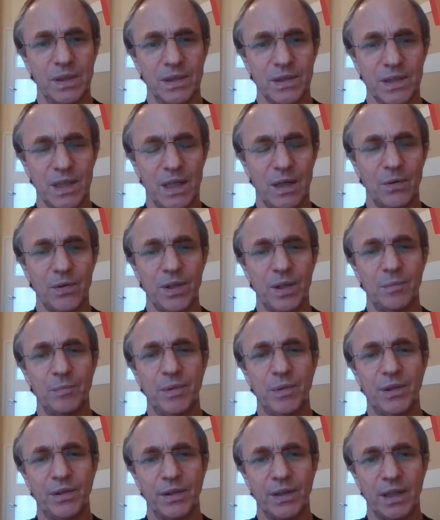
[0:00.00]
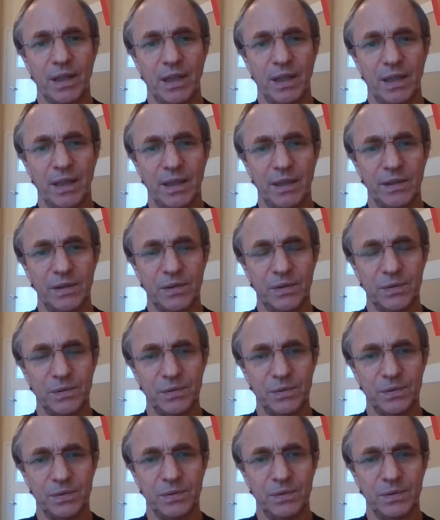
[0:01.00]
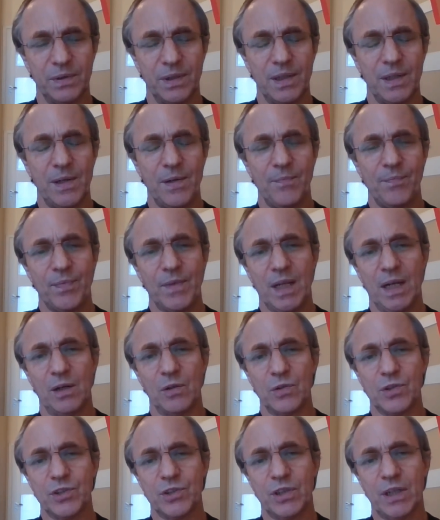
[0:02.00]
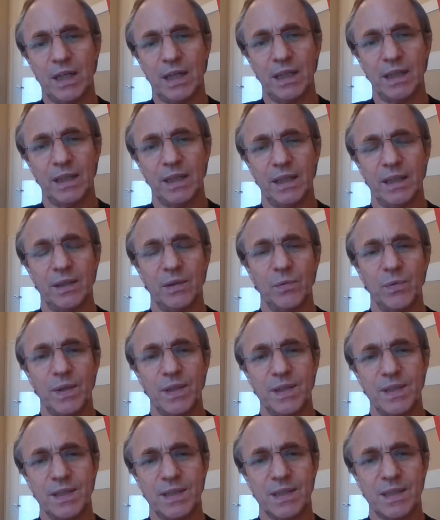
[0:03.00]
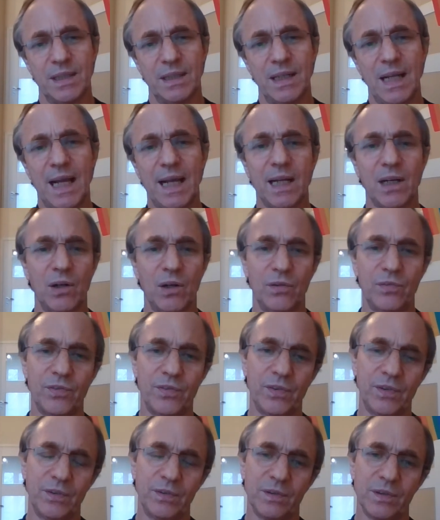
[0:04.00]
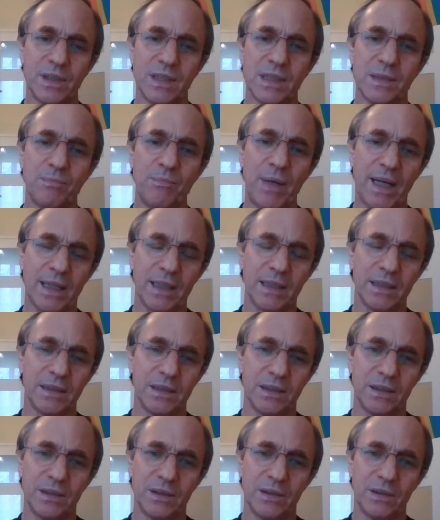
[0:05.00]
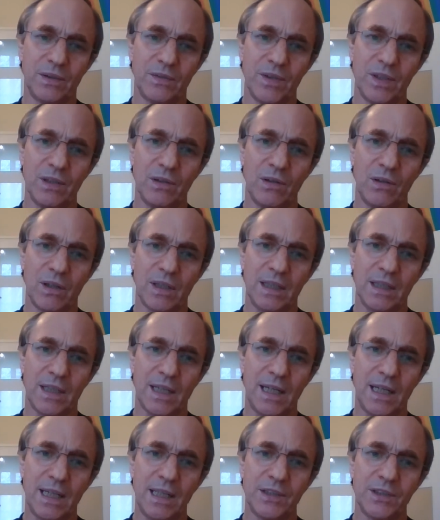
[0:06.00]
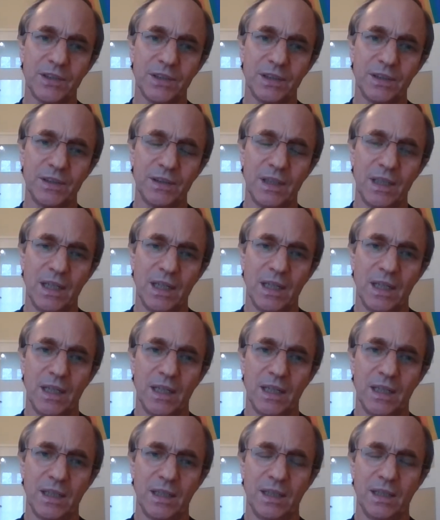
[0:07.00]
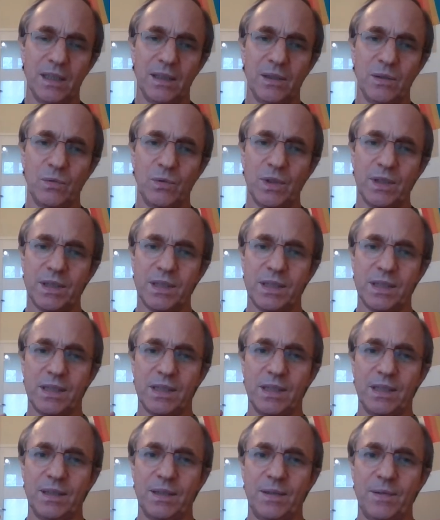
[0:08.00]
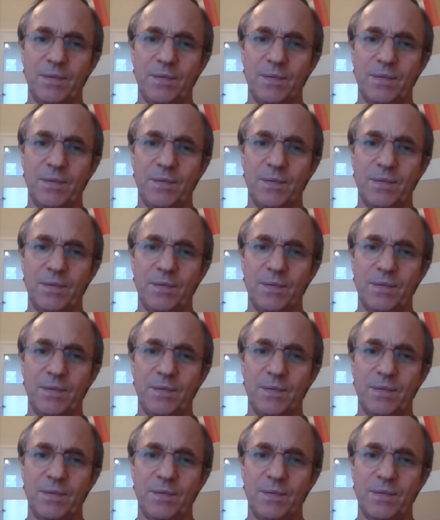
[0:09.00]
South America, and to Australia, where this lack of respect of the local culture was